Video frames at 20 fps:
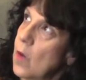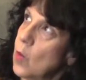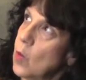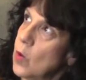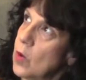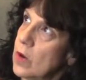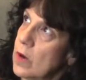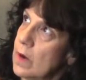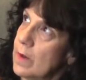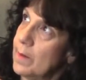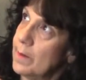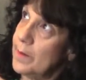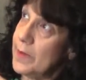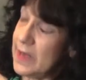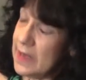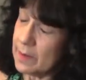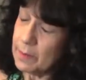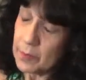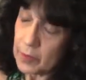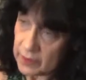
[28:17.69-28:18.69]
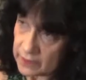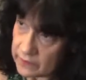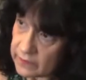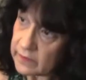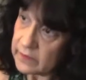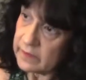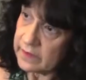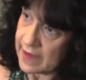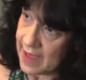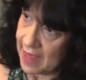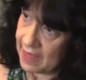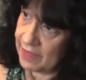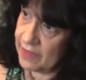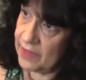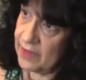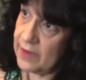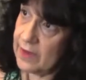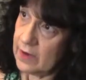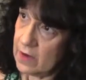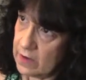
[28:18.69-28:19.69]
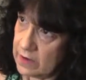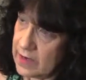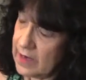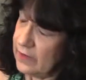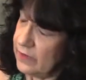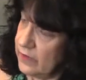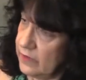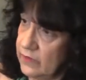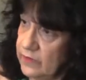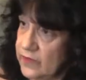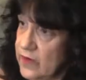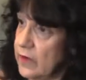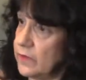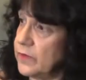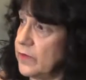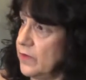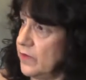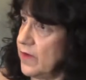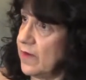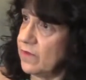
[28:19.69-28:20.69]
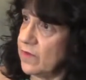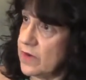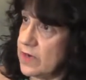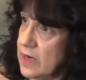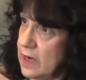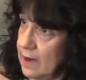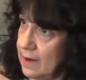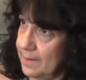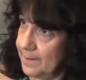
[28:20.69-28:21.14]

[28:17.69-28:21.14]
were being put to death in our nation's shelters every year.